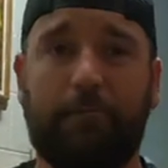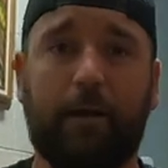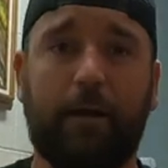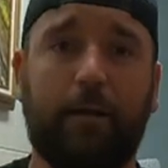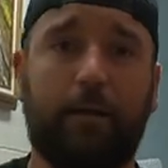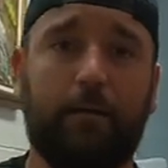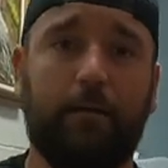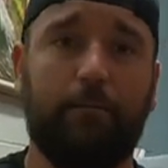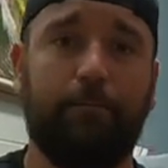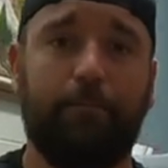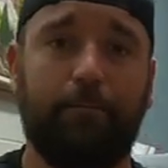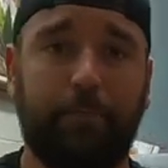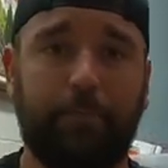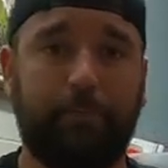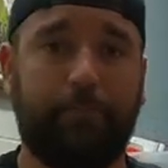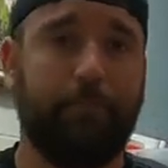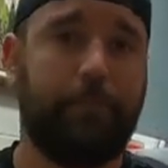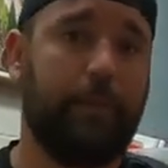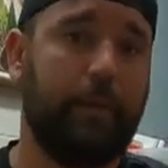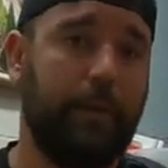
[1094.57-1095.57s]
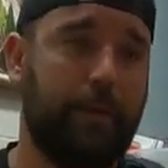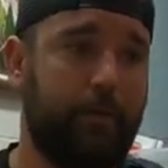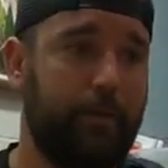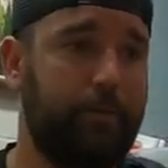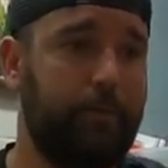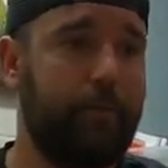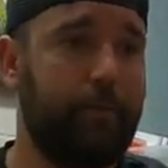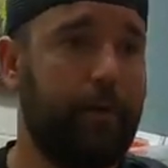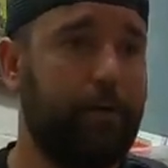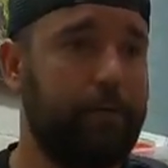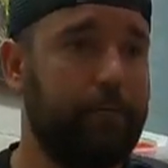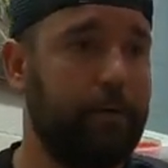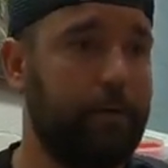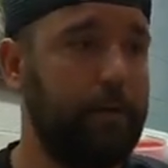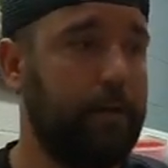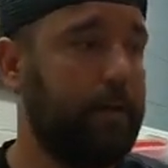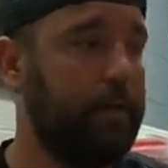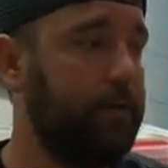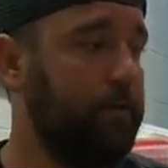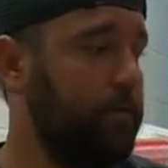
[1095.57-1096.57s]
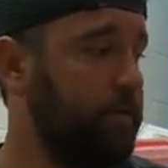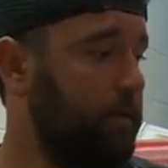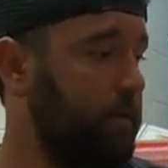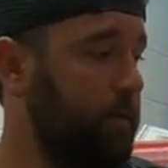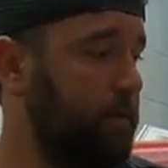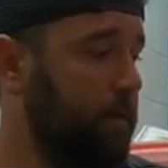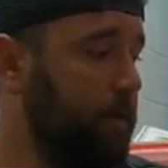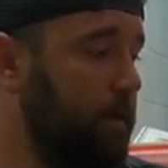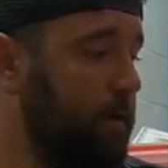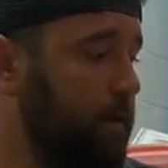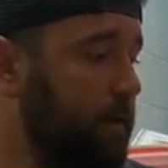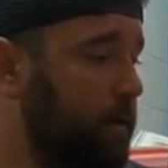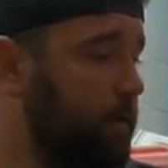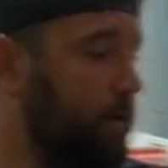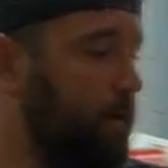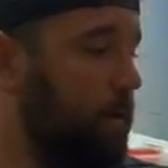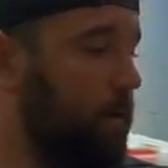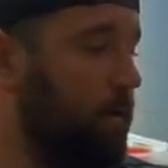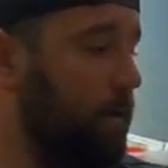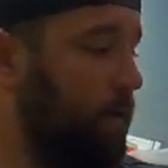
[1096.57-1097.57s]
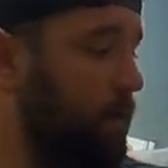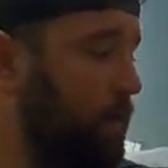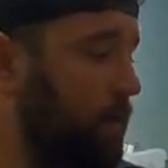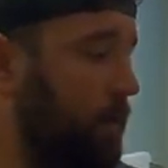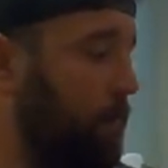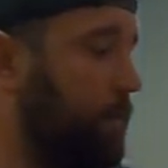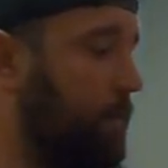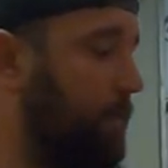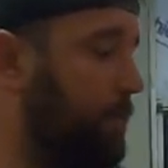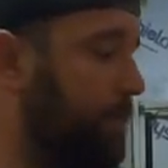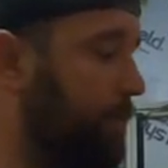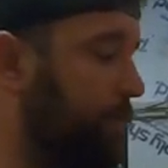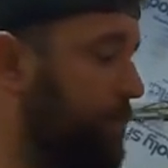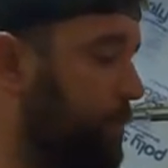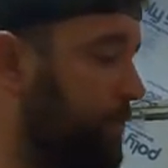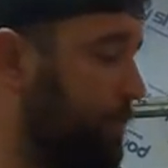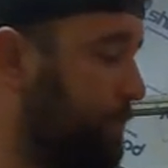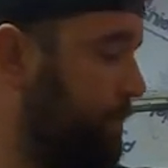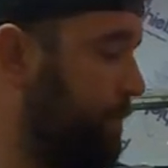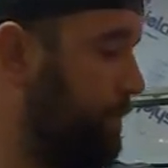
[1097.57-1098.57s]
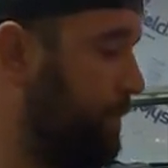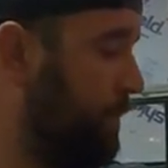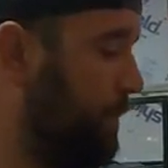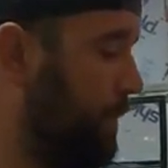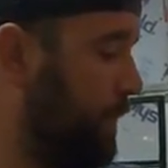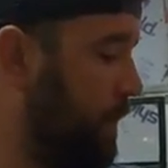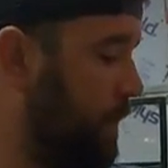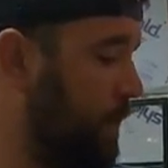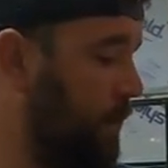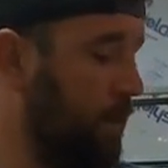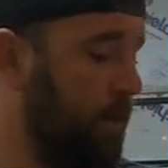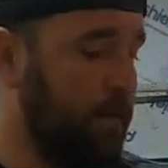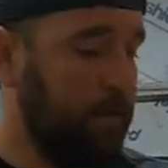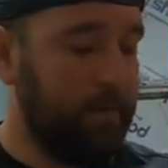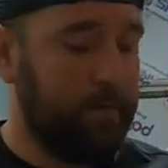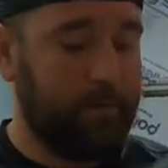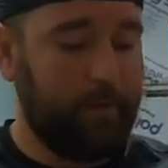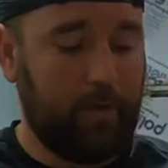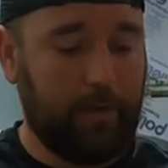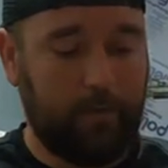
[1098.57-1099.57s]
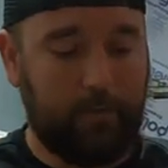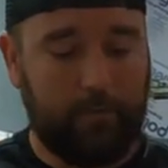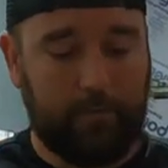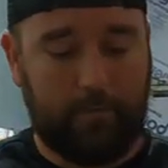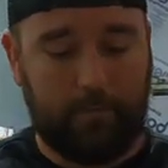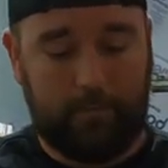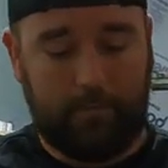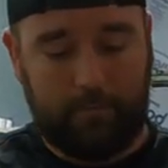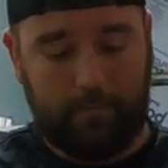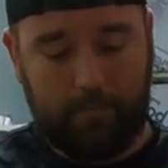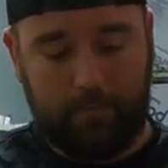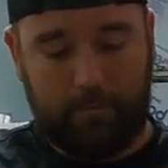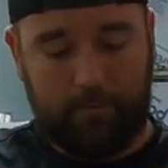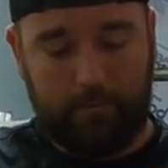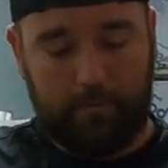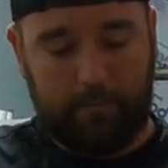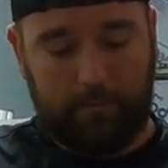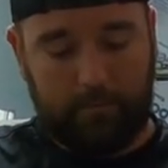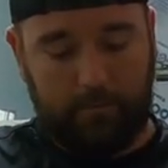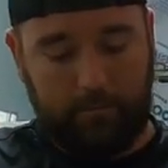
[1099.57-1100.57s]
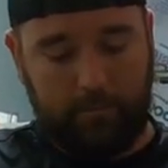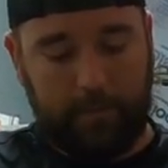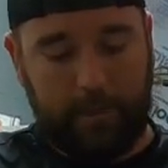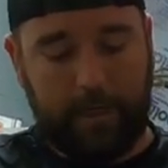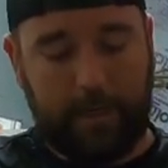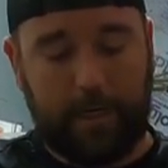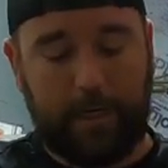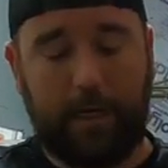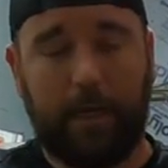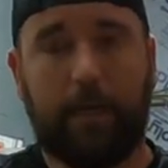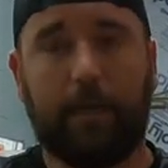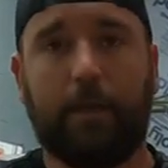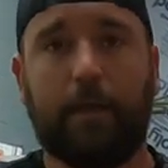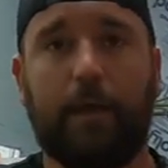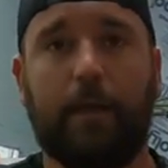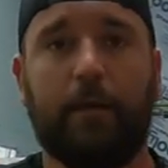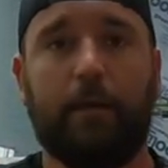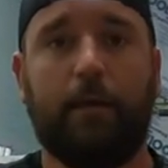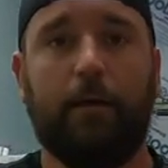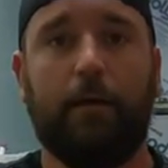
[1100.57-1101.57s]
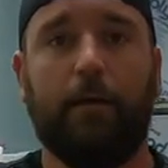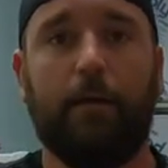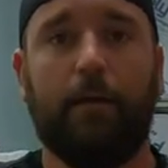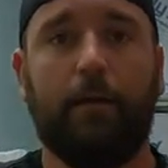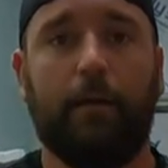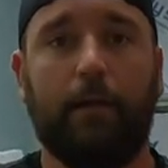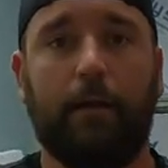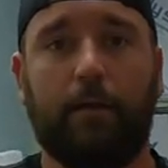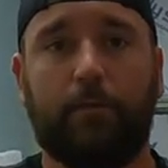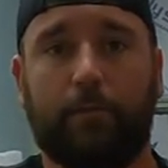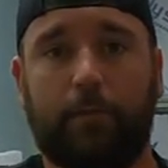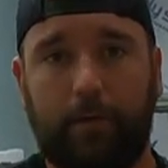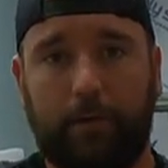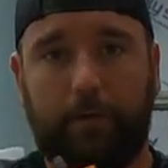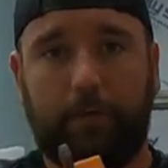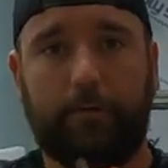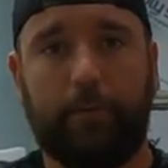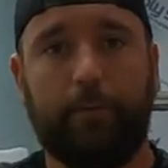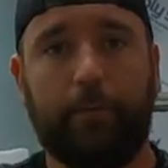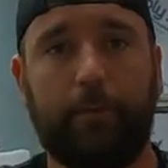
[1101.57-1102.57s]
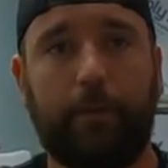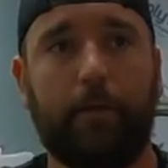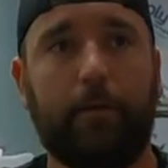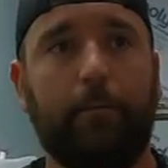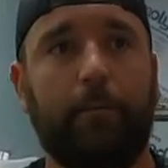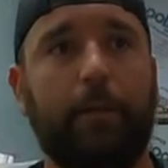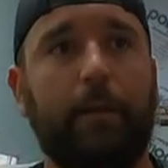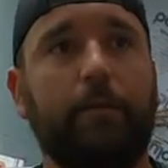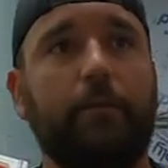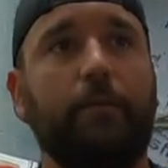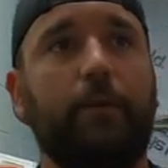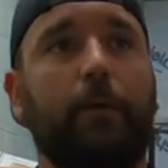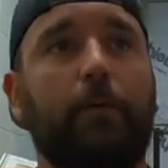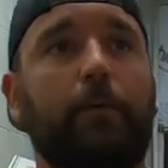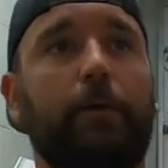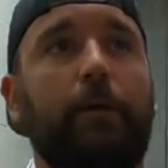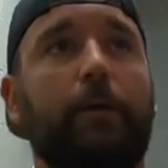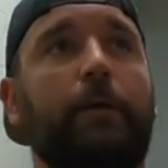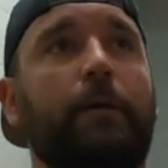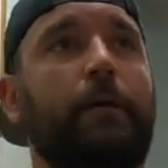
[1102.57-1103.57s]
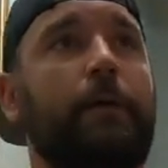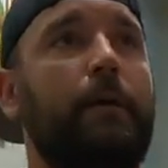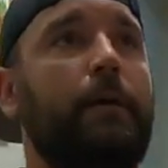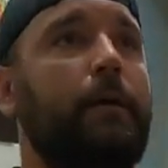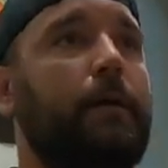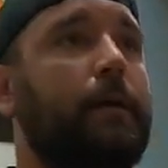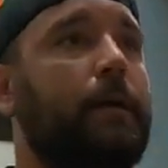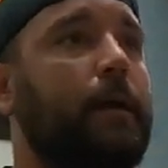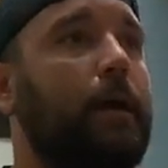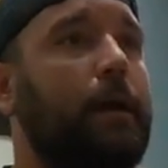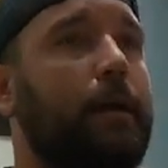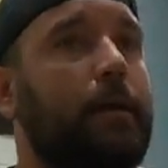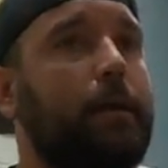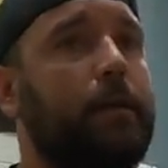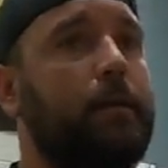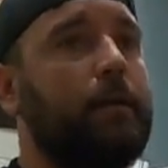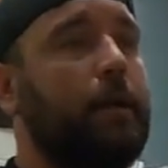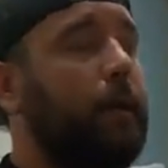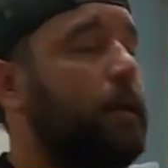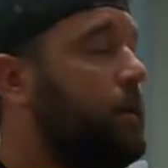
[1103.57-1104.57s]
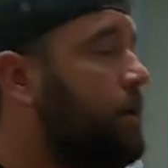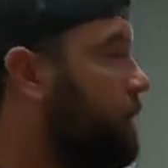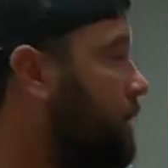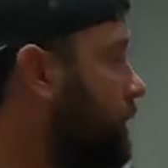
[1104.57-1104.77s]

find other stuff to list, which we're not slacking in that department. So we got to get that done. That's a little bit stowy. Got to get that